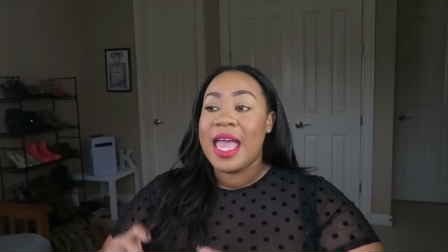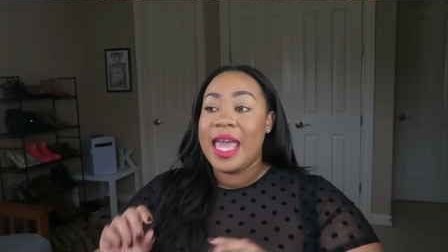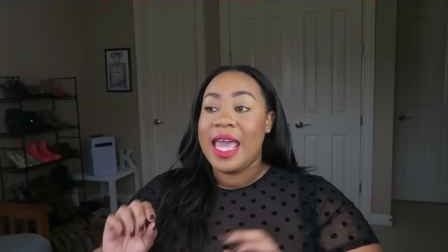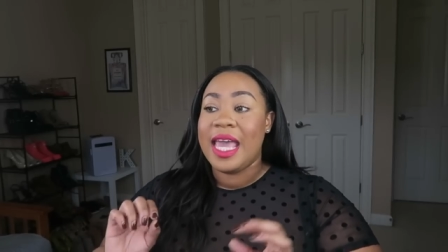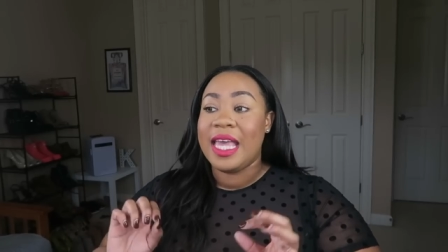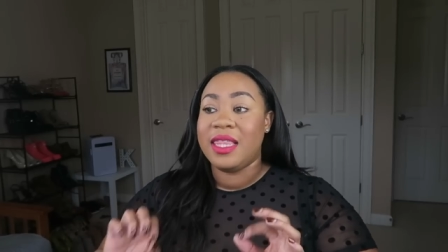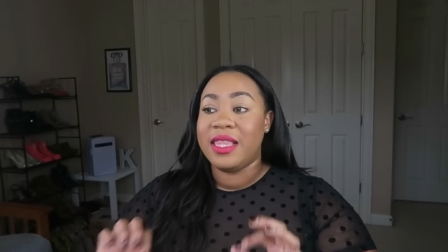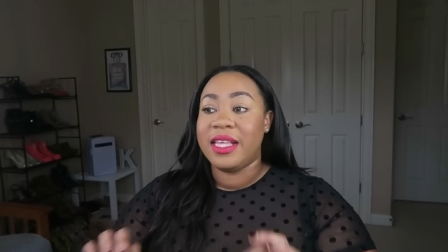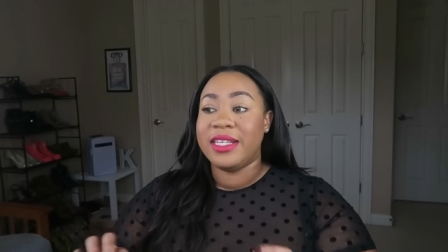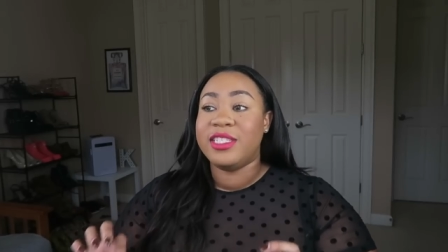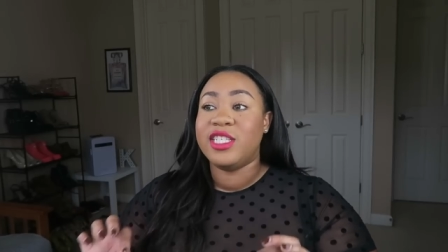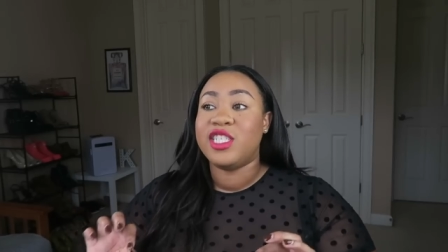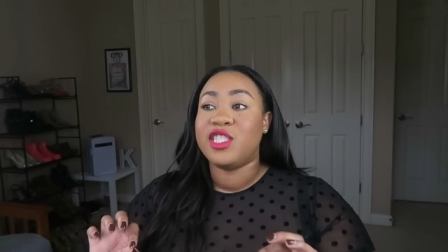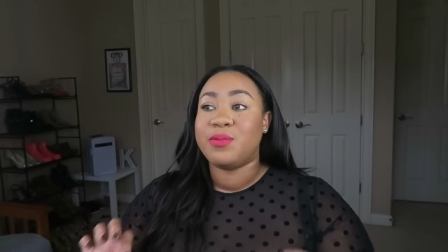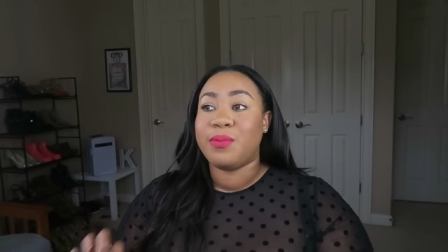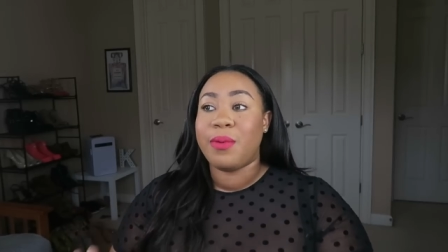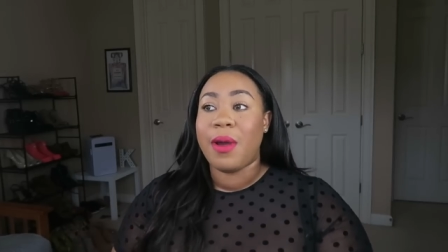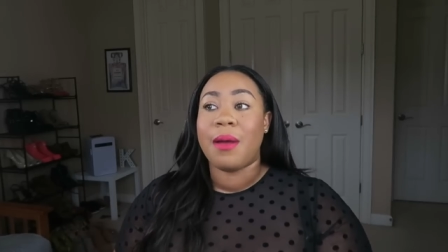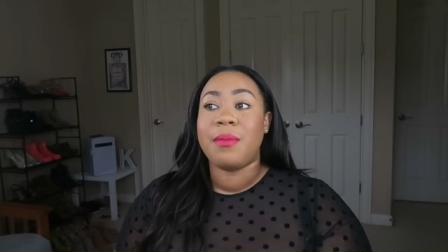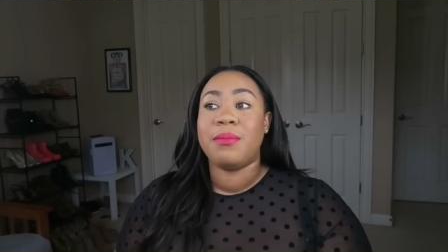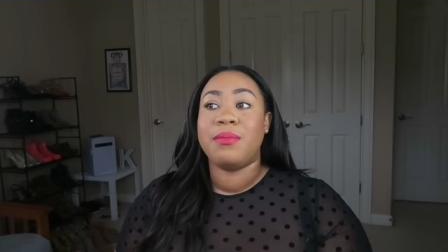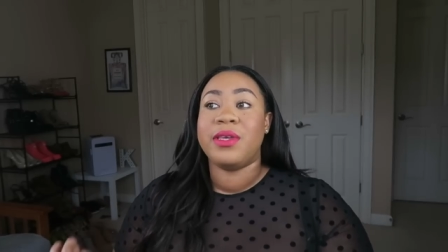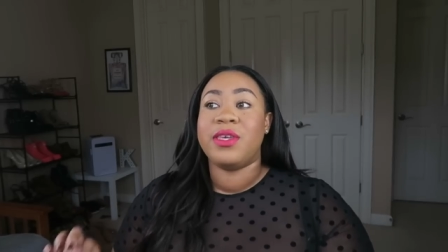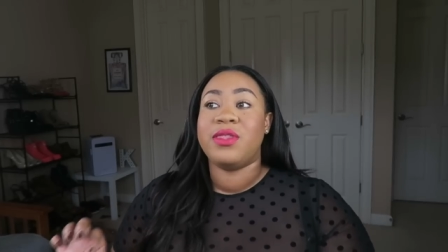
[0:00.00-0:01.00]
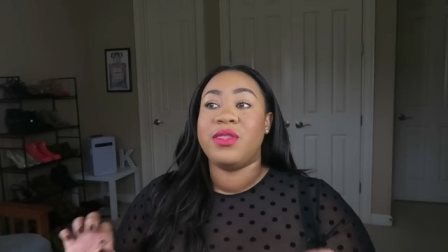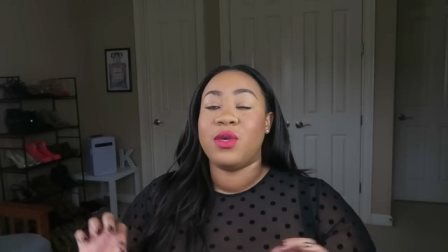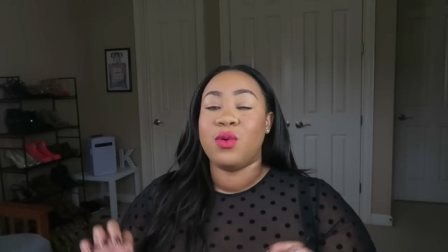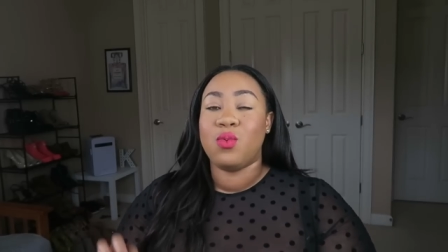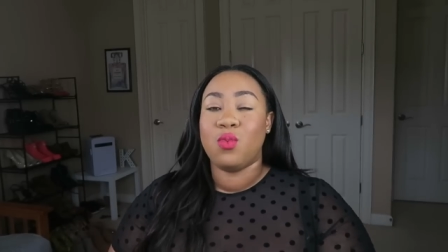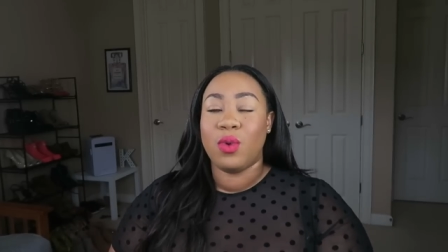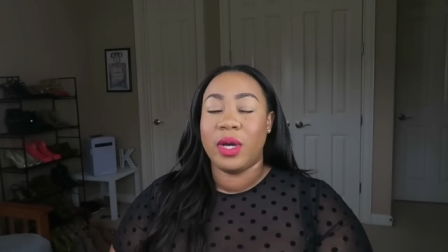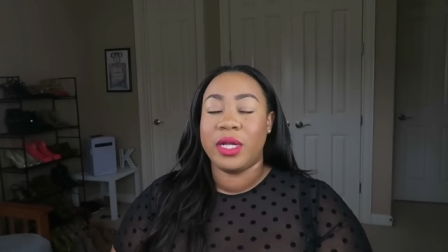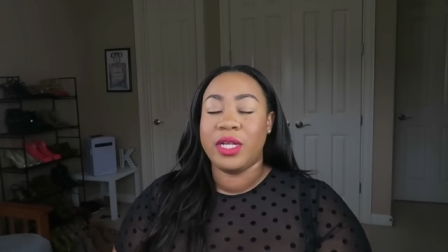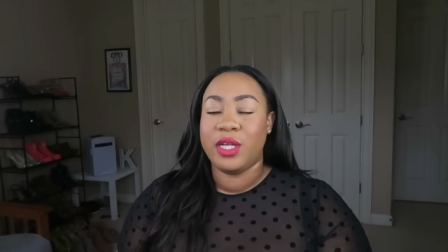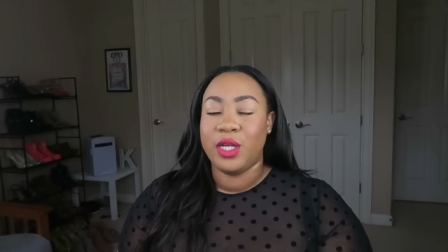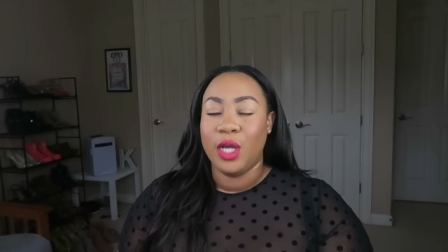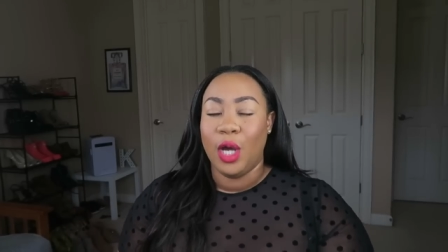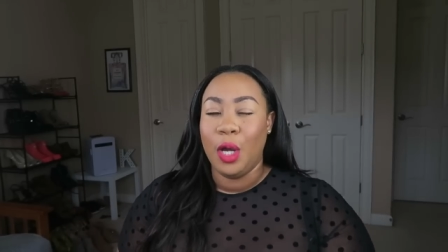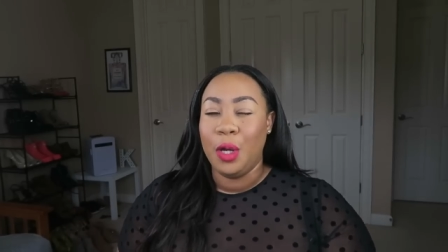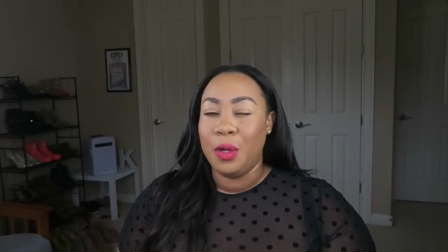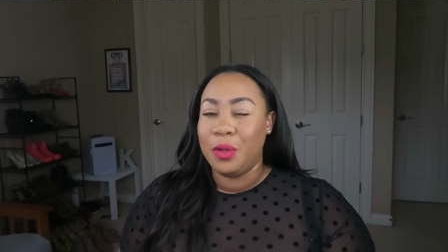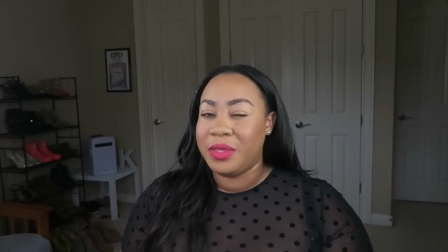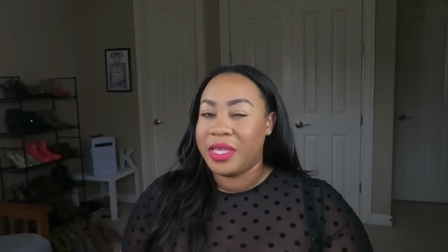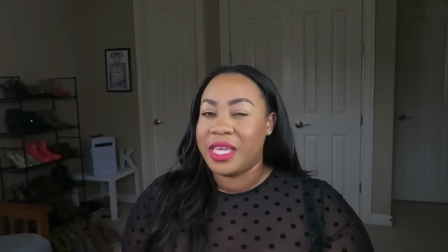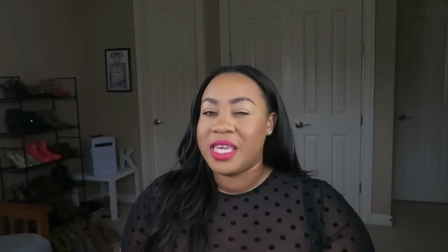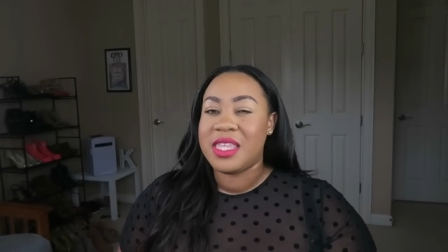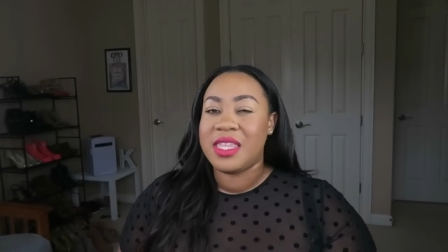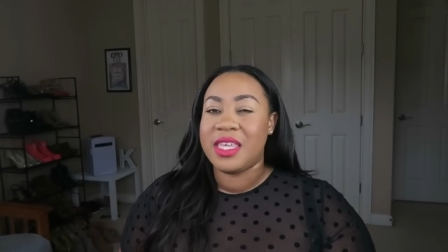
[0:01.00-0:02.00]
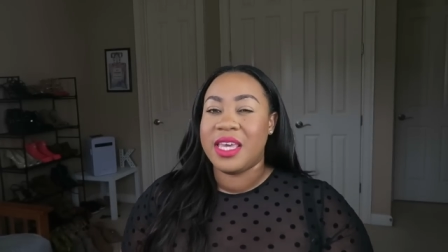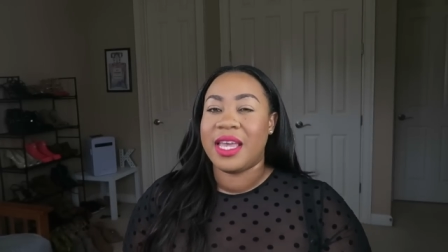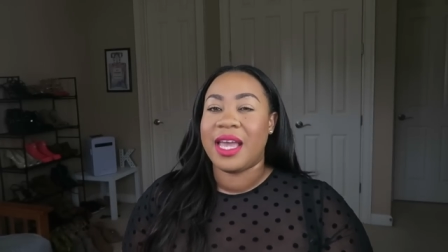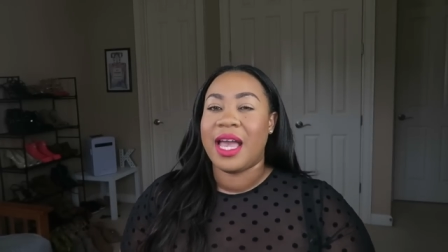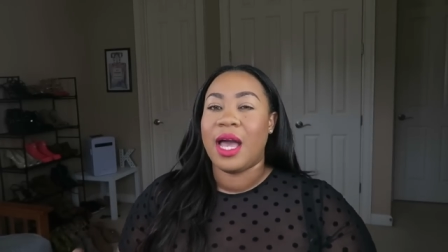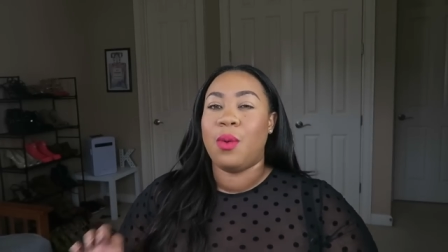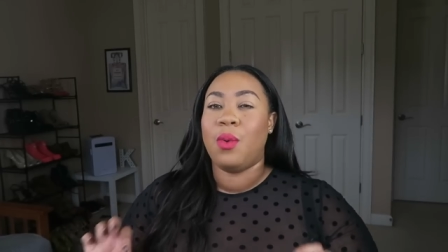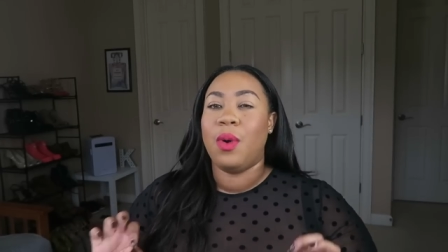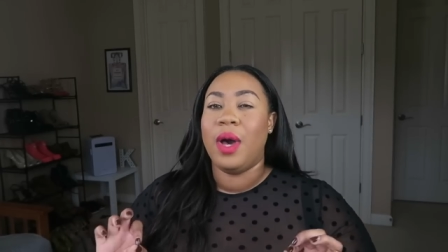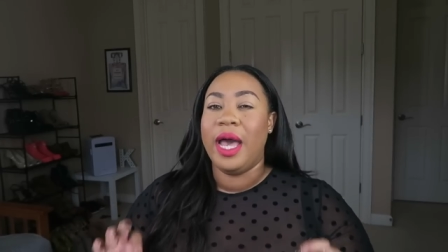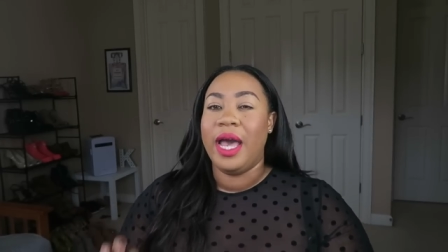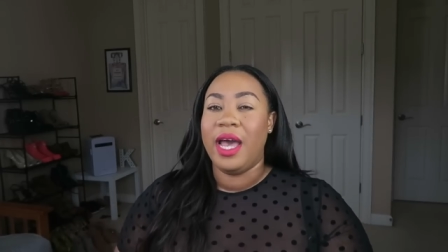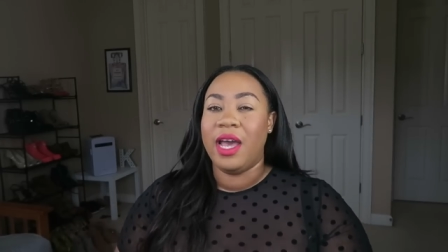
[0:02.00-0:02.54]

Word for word: and this is probably the one and only thing I will